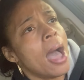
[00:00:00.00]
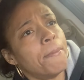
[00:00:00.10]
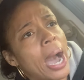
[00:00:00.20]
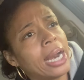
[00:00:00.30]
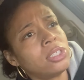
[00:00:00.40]

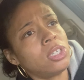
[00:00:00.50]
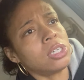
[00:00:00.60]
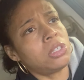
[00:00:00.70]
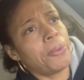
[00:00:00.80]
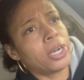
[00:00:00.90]

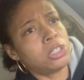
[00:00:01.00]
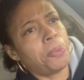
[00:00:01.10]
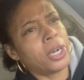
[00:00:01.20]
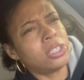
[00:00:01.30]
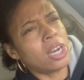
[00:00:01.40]
monitoring spirits,
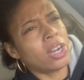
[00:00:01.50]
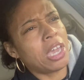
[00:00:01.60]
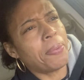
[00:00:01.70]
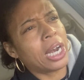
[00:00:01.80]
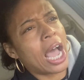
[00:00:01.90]
spirits that are
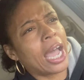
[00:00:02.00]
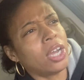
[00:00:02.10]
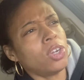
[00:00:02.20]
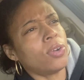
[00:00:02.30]
keeping an eye on you.